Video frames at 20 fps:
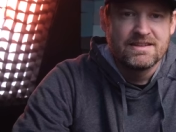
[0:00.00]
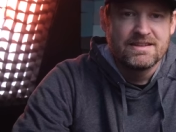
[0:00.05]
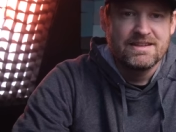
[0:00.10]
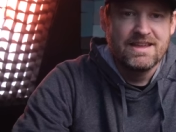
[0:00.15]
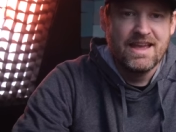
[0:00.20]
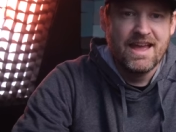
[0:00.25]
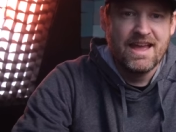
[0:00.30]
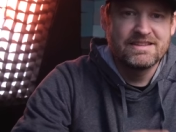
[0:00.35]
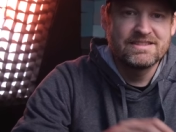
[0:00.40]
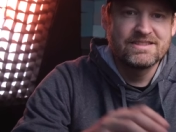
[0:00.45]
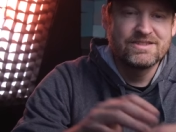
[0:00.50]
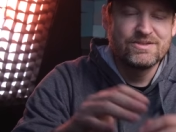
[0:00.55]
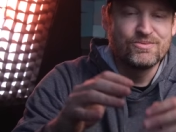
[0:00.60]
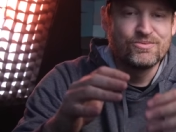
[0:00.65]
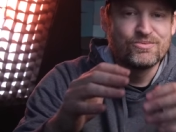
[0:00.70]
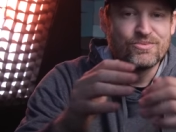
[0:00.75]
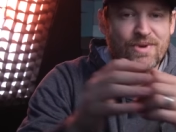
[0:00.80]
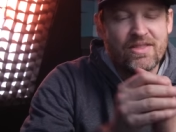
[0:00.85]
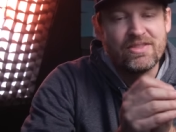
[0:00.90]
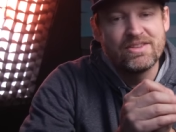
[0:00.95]
Yes, you
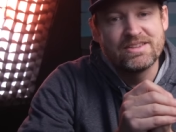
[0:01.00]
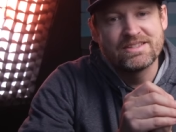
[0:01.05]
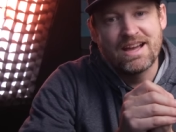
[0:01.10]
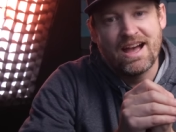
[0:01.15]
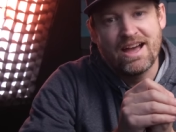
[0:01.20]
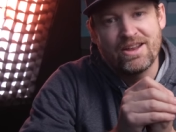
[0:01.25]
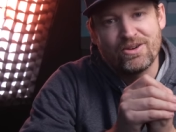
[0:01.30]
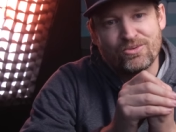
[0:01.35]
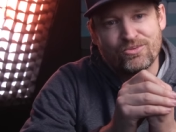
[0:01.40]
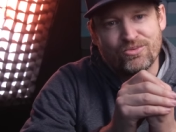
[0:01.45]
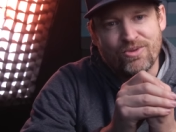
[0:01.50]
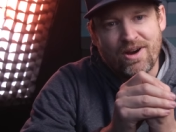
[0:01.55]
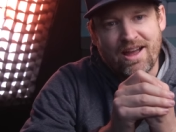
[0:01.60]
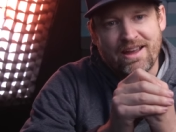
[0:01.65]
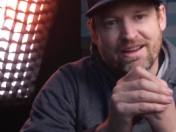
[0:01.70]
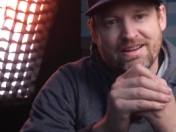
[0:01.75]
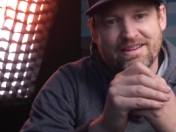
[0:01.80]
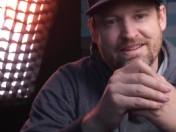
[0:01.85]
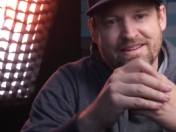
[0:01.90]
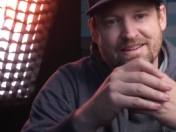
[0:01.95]
read the title
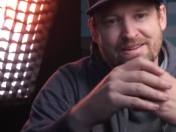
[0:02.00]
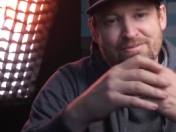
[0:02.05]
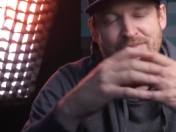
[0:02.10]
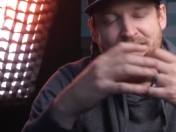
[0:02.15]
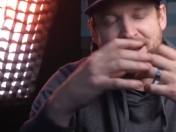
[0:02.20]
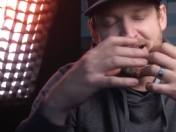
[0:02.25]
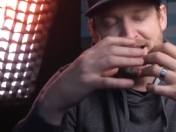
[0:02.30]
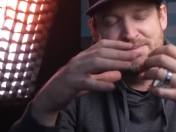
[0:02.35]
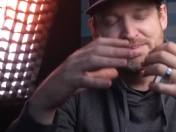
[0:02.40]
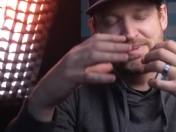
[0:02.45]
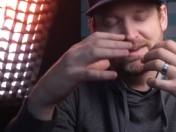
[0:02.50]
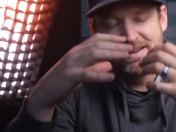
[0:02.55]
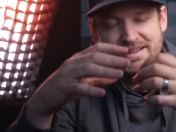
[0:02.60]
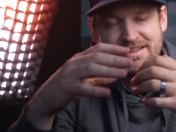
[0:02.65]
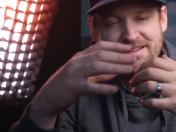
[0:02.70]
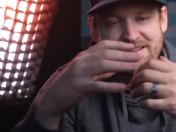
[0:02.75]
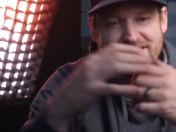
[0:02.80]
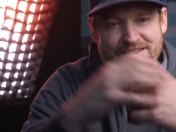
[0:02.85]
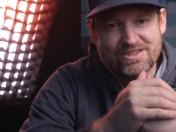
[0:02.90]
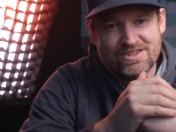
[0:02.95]
right. In my
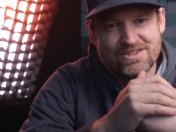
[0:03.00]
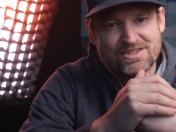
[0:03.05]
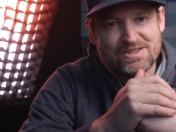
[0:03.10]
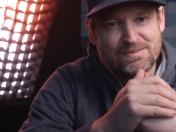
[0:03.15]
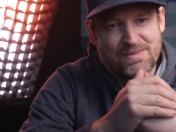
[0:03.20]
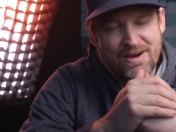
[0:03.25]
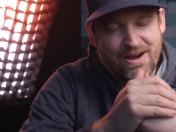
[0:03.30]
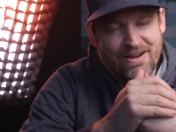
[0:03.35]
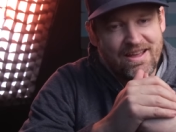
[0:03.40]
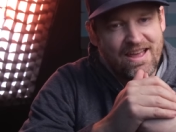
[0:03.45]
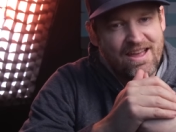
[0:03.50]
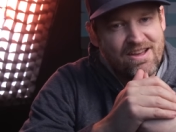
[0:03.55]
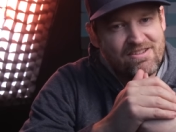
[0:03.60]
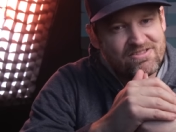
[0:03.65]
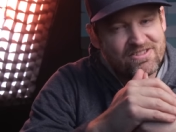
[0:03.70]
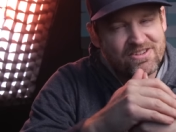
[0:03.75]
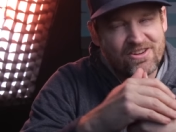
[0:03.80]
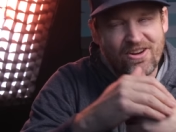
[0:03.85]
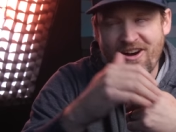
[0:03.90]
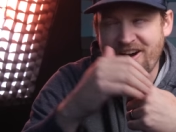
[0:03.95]
opinion, just about
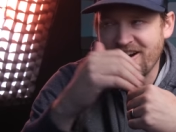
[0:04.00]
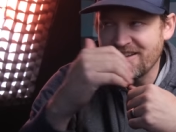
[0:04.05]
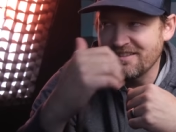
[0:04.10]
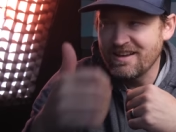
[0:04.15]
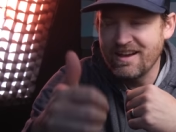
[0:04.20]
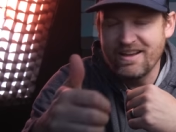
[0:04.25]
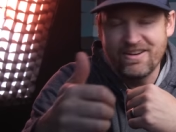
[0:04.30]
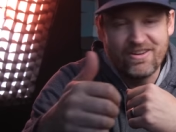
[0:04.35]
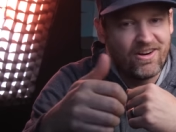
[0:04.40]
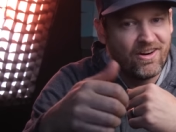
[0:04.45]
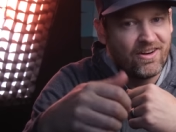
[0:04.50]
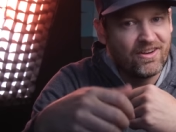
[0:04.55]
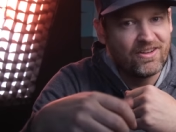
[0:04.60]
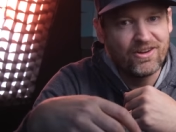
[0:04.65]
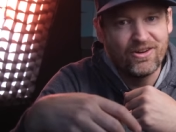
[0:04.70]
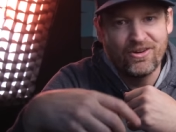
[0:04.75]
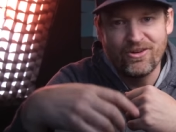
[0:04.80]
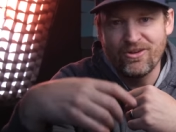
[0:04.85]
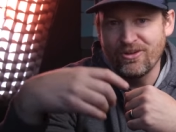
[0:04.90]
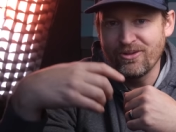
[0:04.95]
every online
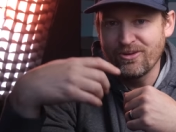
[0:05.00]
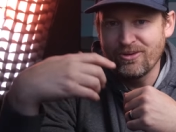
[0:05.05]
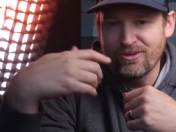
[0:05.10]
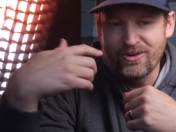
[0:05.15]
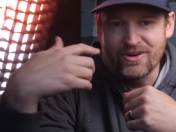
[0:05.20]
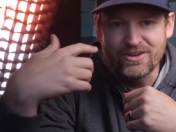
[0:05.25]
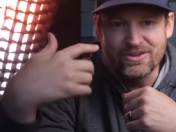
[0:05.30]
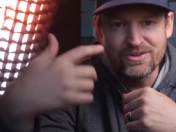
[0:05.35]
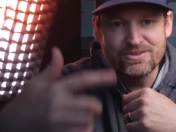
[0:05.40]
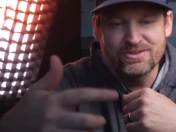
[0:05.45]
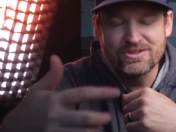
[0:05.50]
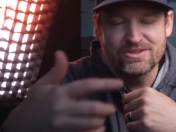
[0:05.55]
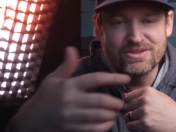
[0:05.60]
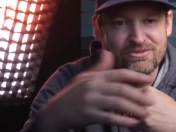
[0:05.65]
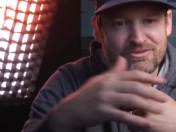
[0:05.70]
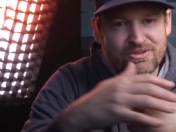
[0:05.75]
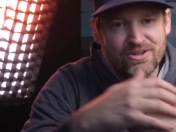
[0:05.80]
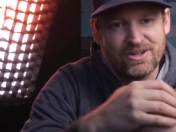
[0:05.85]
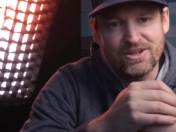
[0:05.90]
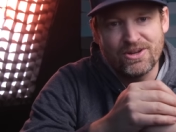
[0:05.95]
article or
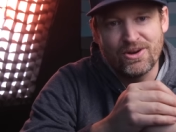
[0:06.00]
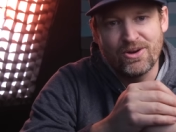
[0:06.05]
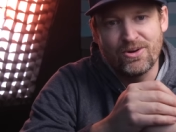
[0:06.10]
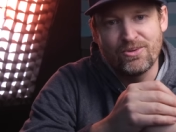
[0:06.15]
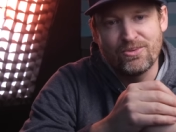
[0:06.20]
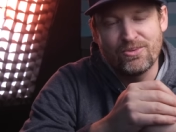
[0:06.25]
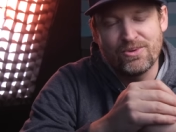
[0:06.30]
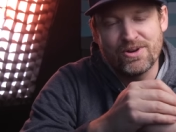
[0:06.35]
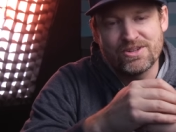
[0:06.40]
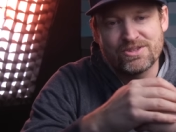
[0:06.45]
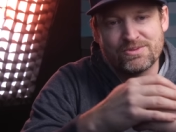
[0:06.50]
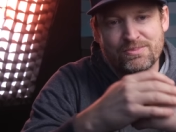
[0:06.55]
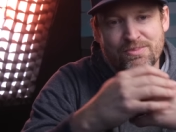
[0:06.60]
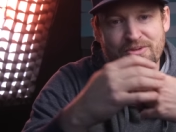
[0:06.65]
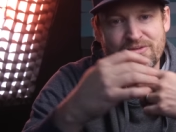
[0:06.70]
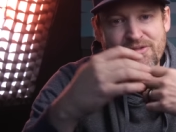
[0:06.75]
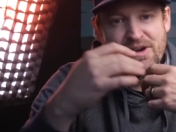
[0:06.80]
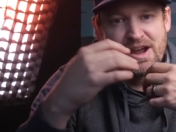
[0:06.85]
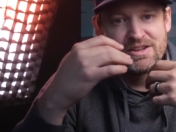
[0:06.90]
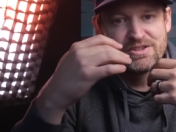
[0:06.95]
YouTube video which
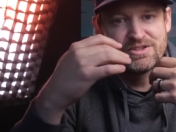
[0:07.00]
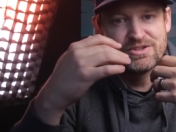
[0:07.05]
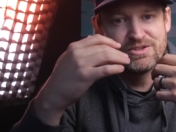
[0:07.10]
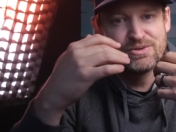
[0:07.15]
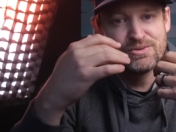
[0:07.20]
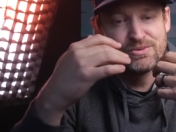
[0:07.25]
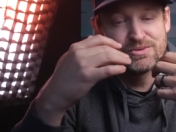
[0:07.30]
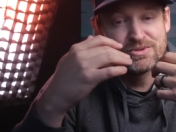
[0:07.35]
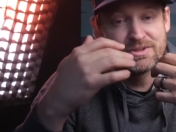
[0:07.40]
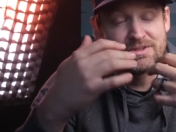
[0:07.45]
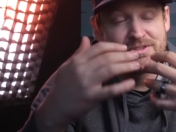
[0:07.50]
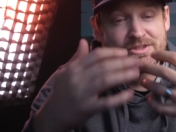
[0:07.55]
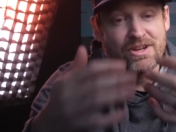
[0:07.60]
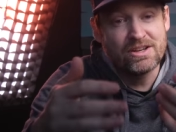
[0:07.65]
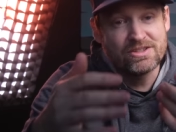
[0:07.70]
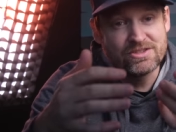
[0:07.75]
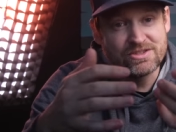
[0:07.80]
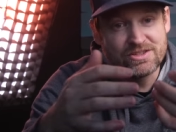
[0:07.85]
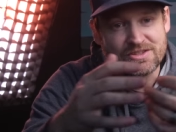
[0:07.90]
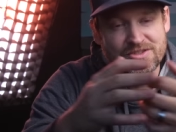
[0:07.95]
provides you
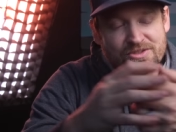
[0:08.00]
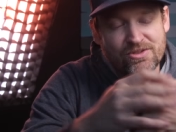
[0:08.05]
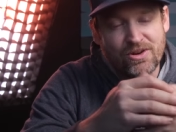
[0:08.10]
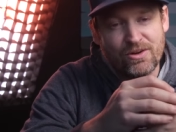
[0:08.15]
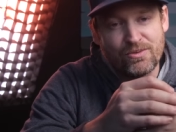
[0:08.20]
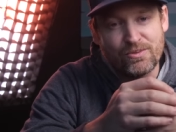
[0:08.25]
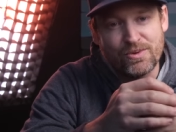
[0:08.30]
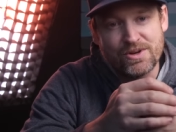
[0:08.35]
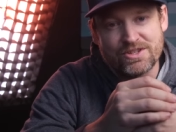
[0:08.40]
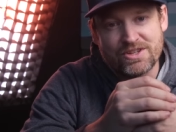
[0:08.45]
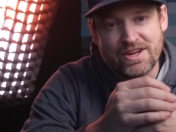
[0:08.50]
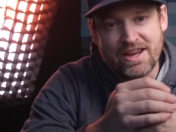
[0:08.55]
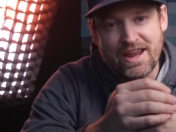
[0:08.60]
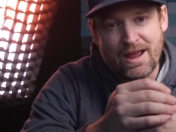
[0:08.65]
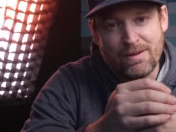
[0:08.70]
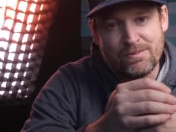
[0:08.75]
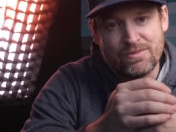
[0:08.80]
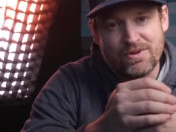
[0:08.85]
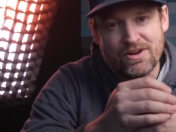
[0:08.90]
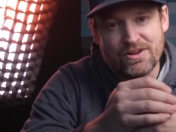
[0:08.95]
suggestions on which
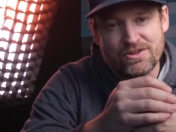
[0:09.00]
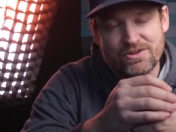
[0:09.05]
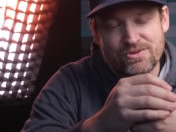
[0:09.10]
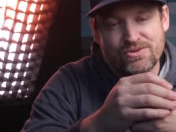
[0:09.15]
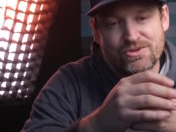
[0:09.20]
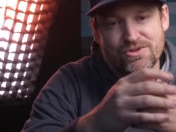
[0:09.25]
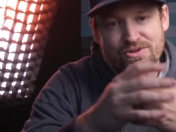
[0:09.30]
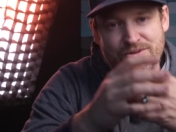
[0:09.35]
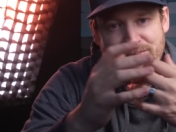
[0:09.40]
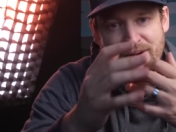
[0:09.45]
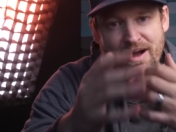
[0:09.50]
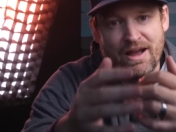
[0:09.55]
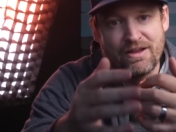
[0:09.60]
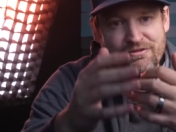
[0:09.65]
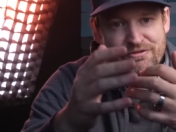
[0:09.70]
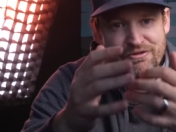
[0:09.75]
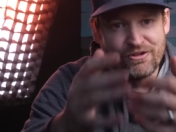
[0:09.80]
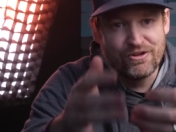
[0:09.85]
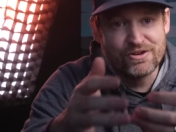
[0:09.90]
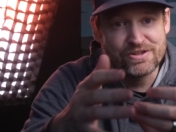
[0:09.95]
camera you should buy
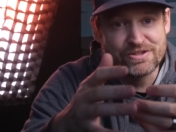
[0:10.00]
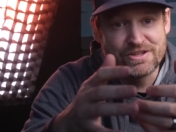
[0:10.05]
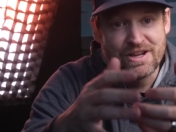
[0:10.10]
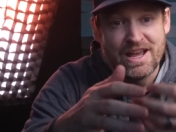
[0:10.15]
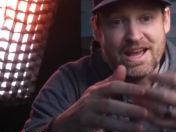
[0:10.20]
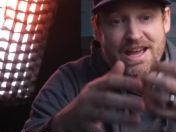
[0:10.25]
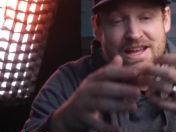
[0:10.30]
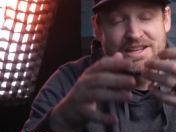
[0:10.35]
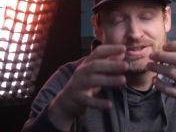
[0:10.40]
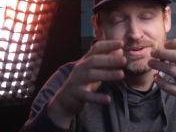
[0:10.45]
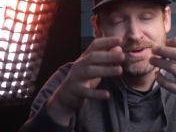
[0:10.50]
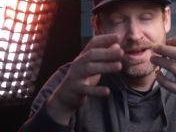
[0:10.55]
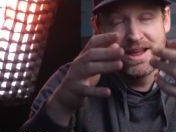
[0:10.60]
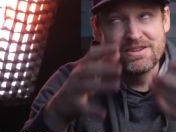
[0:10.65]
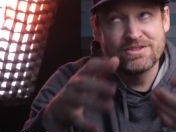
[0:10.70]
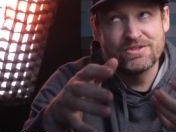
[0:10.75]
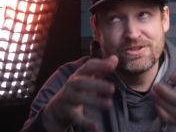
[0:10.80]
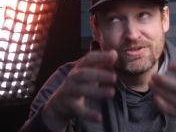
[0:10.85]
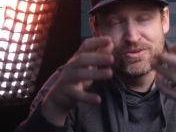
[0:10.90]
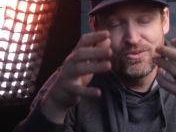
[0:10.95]
first to
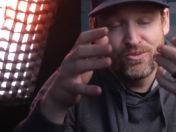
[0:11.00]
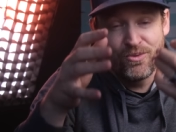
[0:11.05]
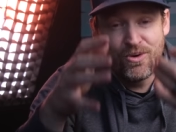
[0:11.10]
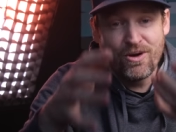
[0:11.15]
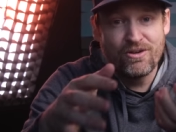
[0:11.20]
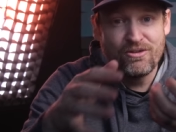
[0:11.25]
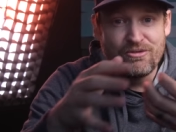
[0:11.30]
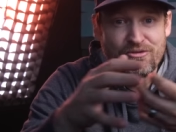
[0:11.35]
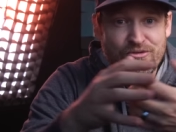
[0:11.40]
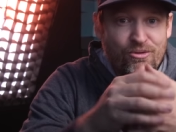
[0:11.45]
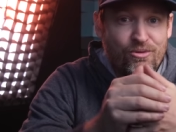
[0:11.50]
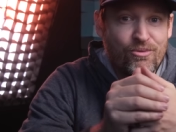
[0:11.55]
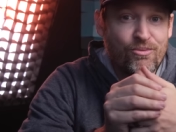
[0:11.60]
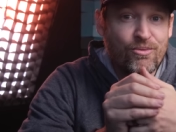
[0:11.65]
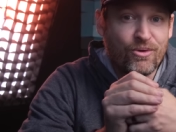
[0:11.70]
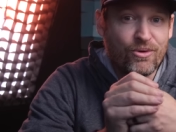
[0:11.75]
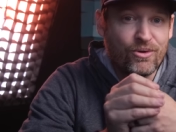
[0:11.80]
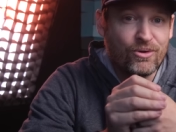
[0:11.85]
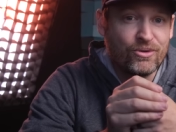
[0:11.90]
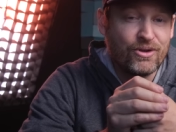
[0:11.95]
enter the wonderful
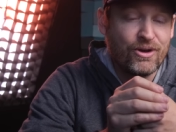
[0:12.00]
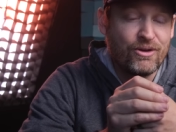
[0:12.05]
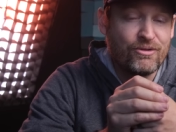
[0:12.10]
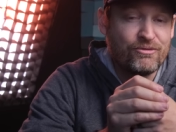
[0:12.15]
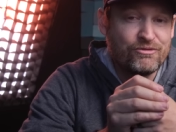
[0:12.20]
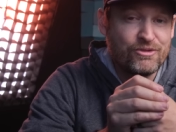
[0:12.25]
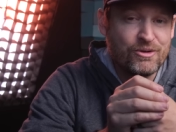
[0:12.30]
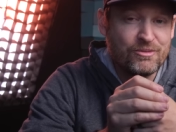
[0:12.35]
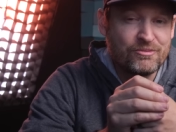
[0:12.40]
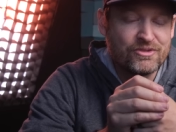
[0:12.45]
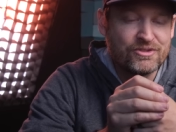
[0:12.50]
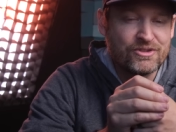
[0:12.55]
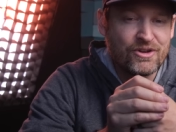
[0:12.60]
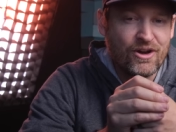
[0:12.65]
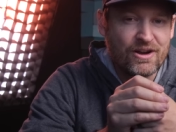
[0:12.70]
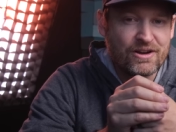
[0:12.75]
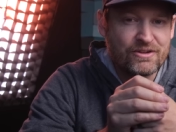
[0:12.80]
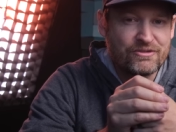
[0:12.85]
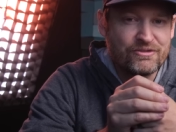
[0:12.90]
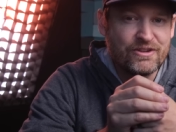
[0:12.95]
world of film
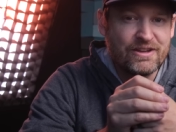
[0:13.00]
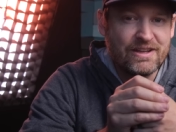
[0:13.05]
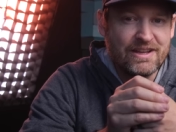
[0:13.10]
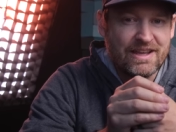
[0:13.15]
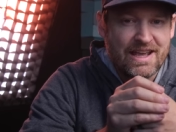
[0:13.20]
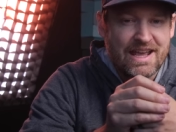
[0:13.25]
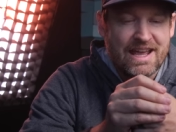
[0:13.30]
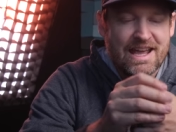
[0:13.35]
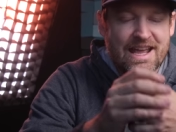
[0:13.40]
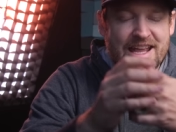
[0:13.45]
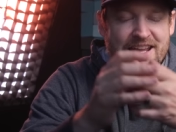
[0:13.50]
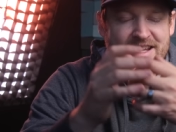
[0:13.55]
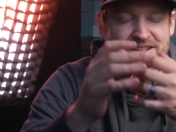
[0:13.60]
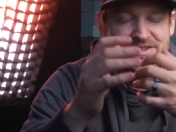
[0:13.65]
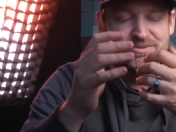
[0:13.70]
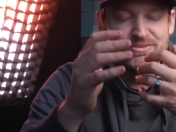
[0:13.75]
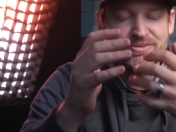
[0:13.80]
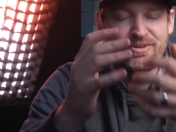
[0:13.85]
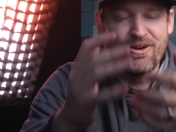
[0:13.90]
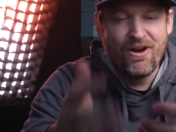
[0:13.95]
photography
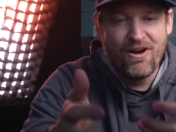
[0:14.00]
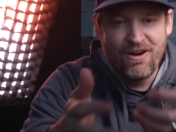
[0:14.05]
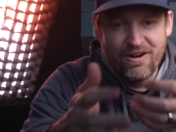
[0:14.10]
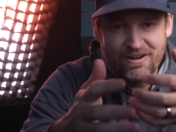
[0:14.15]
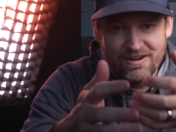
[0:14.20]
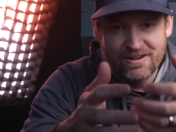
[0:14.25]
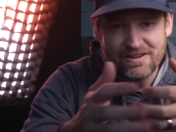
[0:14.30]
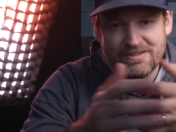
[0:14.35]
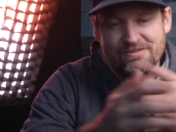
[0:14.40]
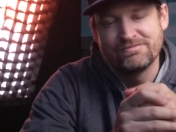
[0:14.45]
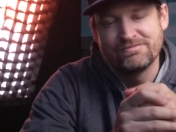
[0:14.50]
is wrong,